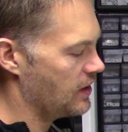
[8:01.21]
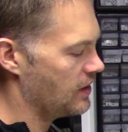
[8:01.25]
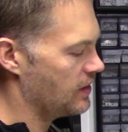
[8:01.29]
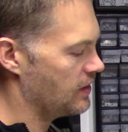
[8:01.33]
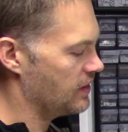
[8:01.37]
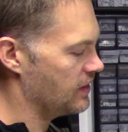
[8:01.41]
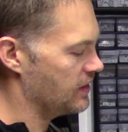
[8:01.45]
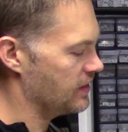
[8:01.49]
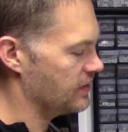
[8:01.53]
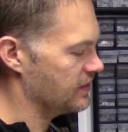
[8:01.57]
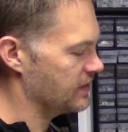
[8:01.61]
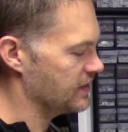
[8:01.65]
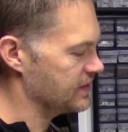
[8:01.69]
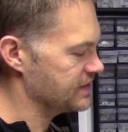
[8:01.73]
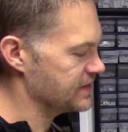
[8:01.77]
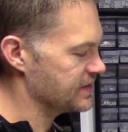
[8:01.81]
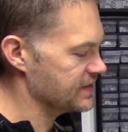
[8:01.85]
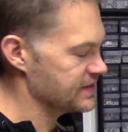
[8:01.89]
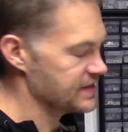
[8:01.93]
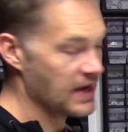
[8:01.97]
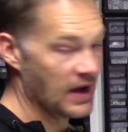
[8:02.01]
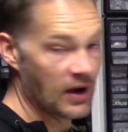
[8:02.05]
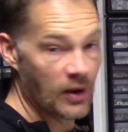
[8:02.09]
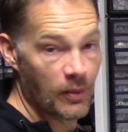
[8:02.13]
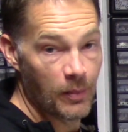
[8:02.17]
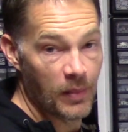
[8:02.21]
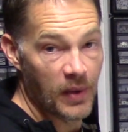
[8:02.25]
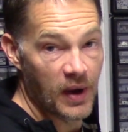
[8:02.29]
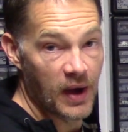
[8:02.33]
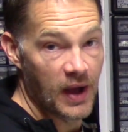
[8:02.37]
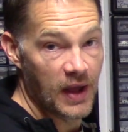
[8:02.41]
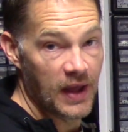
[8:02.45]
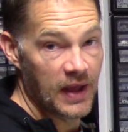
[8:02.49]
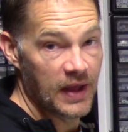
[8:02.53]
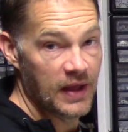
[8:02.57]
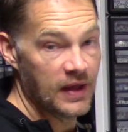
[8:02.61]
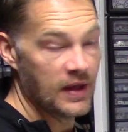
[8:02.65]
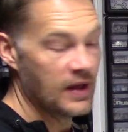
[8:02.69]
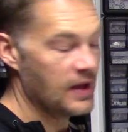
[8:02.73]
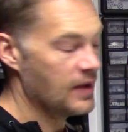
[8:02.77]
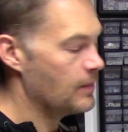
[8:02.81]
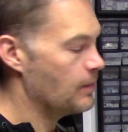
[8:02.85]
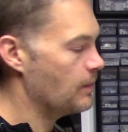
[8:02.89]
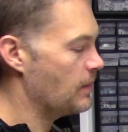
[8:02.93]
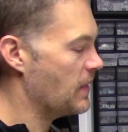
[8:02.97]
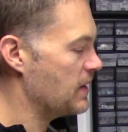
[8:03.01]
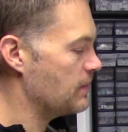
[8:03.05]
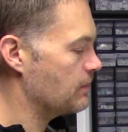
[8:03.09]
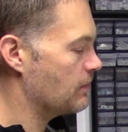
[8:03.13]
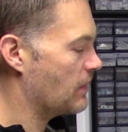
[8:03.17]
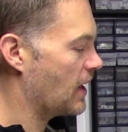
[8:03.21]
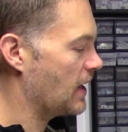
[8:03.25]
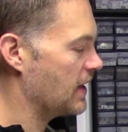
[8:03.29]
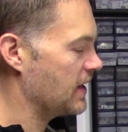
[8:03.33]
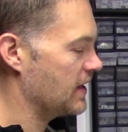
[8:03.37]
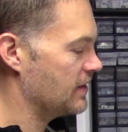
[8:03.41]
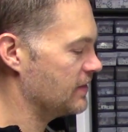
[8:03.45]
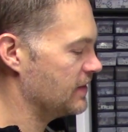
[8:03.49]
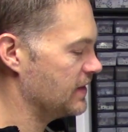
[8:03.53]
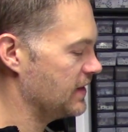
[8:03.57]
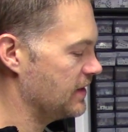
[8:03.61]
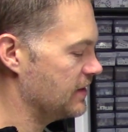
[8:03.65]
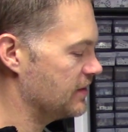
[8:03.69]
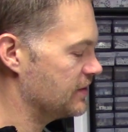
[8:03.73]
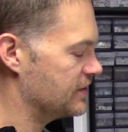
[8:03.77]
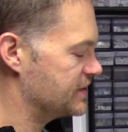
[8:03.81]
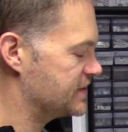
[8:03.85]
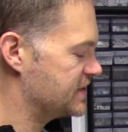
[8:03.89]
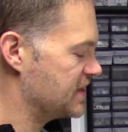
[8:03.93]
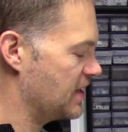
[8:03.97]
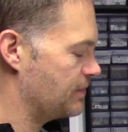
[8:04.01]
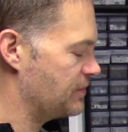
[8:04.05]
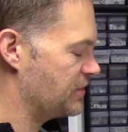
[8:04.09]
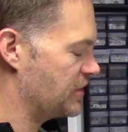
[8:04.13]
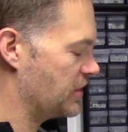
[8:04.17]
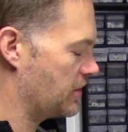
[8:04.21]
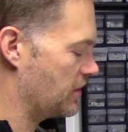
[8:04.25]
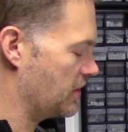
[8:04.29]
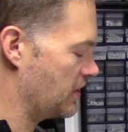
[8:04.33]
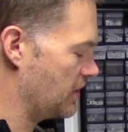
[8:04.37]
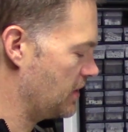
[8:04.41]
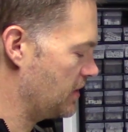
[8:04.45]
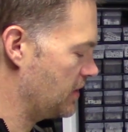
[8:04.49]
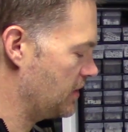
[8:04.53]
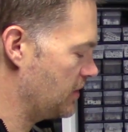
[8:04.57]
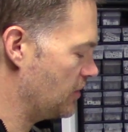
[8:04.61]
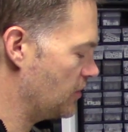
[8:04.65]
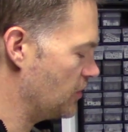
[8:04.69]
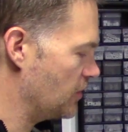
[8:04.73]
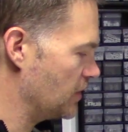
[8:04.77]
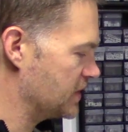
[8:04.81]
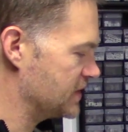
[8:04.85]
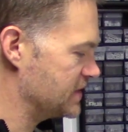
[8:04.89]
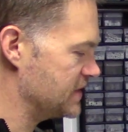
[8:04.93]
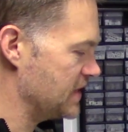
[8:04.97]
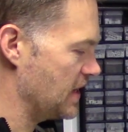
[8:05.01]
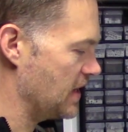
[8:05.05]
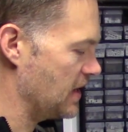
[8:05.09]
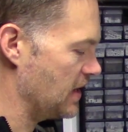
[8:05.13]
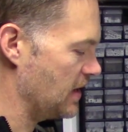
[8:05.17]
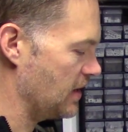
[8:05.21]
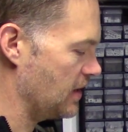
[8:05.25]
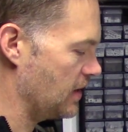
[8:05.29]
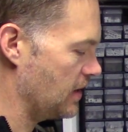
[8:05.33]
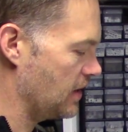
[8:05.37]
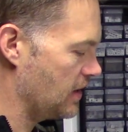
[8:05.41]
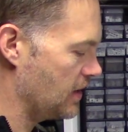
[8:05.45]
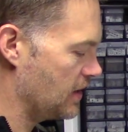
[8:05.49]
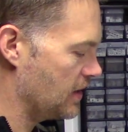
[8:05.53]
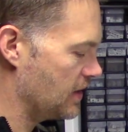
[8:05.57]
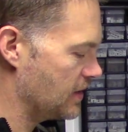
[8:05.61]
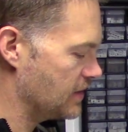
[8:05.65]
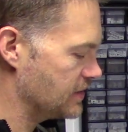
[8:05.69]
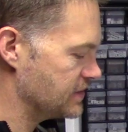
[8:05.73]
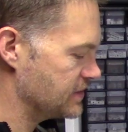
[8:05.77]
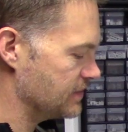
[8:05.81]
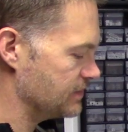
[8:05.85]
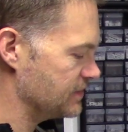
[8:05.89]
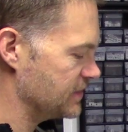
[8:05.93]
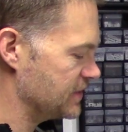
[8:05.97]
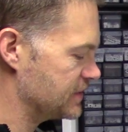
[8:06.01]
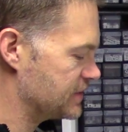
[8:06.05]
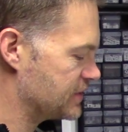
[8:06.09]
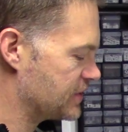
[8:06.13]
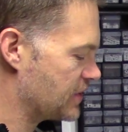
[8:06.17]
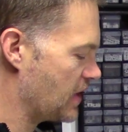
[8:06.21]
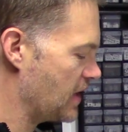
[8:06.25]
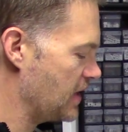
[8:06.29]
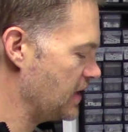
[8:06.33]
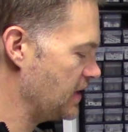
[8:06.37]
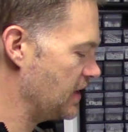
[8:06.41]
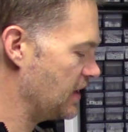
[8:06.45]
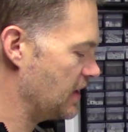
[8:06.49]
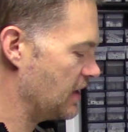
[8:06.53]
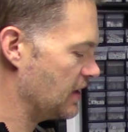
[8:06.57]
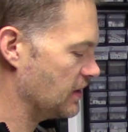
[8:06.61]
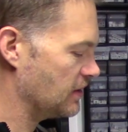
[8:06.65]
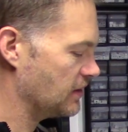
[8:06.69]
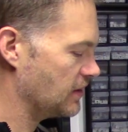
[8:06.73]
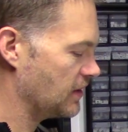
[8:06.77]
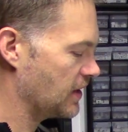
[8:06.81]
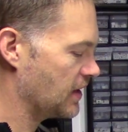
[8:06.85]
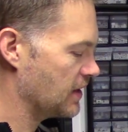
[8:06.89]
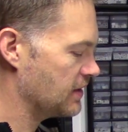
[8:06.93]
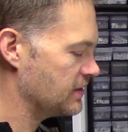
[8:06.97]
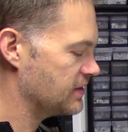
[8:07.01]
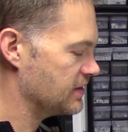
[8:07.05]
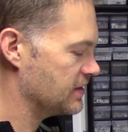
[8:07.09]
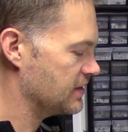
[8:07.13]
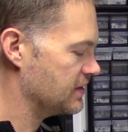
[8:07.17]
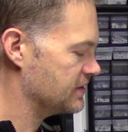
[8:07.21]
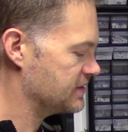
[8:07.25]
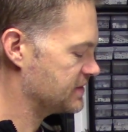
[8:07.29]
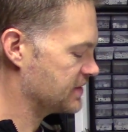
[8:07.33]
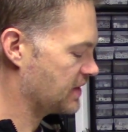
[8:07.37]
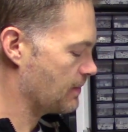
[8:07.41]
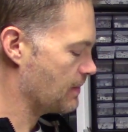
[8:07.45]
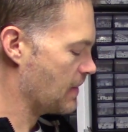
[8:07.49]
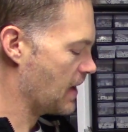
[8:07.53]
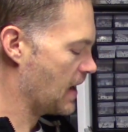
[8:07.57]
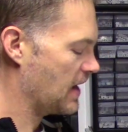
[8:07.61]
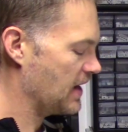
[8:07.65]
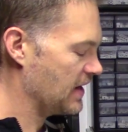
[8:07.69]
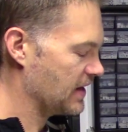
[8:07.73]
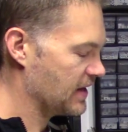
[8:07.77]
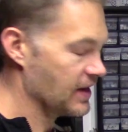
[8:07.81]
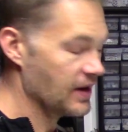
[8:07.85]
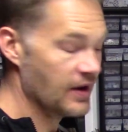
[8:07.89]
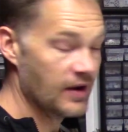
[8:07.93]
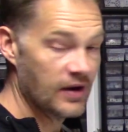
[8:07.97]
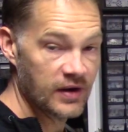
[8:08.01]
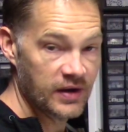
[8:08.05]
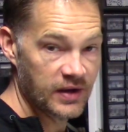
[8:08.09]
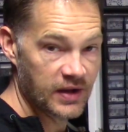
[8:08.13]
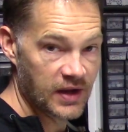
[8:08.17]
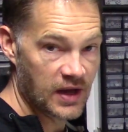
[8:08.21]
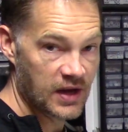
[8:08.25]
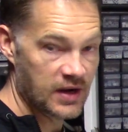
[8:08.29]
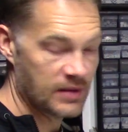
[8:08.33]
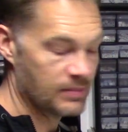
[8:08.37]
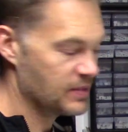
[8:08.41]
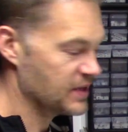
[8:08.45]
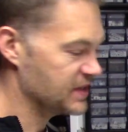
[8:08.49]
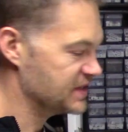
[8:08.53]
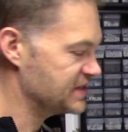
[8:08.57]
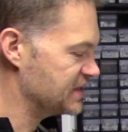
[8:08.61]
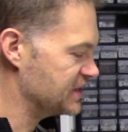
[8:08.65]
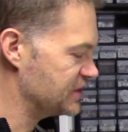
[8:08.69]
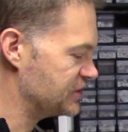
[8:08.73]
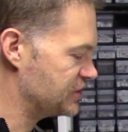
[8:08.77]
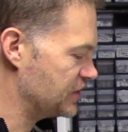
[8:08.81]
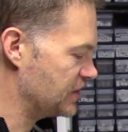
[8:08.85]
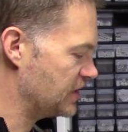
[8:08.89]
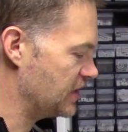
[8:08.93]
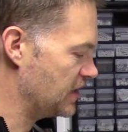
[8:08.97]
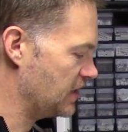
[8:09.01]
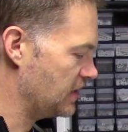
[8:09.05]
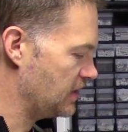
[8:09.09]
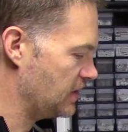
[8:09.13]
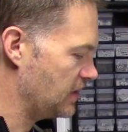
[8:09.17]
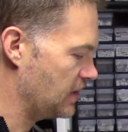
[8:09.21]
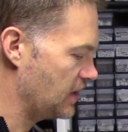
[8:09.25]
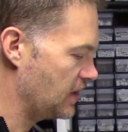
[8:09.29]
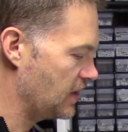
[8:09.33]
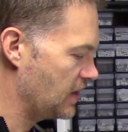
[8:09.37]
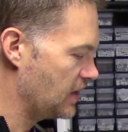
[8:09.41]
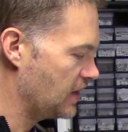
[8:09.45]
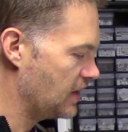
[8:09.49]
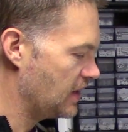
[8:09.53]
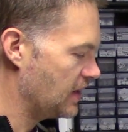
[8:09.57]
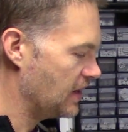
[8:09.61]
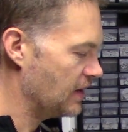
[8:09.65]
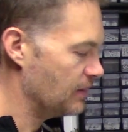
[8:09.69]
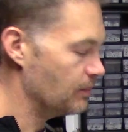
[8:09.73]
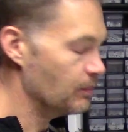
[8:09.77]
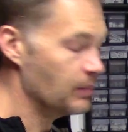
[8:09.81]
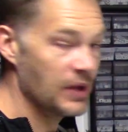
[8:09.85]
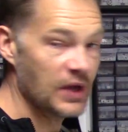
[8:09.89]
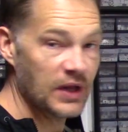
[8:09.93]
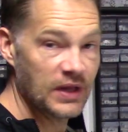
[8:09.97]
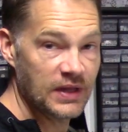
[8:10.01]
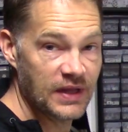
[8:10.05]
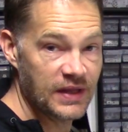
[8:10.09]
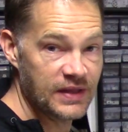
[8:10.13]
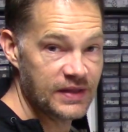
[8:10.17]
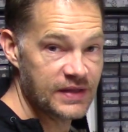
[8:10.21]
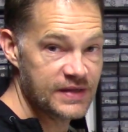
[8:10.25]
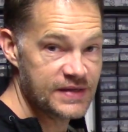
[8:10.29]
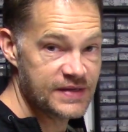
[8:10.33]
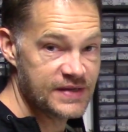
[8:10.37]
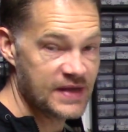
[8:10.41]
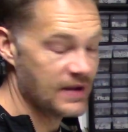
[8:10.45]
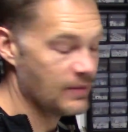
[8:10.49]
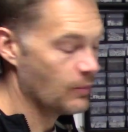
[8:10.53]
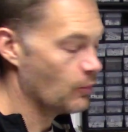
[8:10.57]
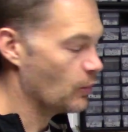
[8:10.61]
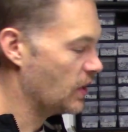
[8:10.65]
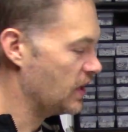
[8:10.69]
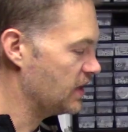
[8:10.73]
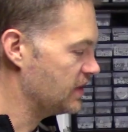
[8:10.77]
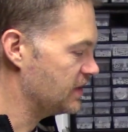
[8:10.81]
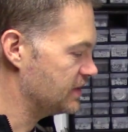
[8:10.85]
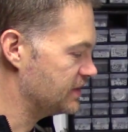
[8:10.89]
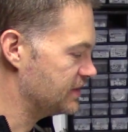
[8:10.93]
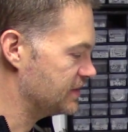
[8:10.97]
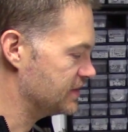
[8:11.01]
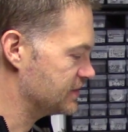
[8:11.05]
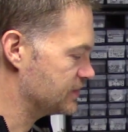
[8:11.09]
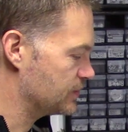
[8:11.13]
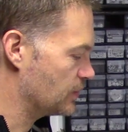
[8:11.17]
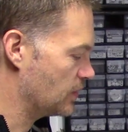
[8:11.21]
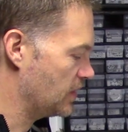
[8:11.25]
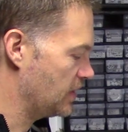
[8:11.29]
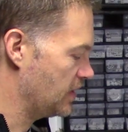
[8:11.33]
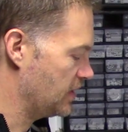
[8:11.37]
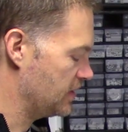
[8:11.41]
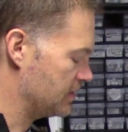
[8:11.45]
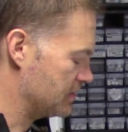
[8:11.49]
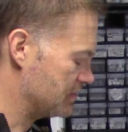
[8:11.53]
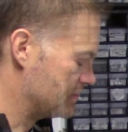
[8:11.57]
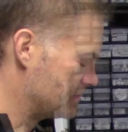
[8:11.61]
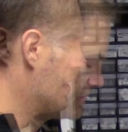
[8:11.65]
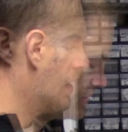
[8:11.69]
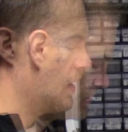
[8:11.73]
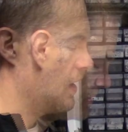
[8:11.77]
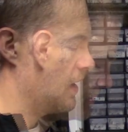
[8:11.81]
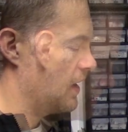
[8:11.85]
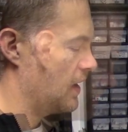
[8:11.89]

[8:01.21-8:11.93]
and this is how my main body on the interceptor hooks in. So I'm just trying to look at the schematic here and kind of position it and build it the same way that this one is.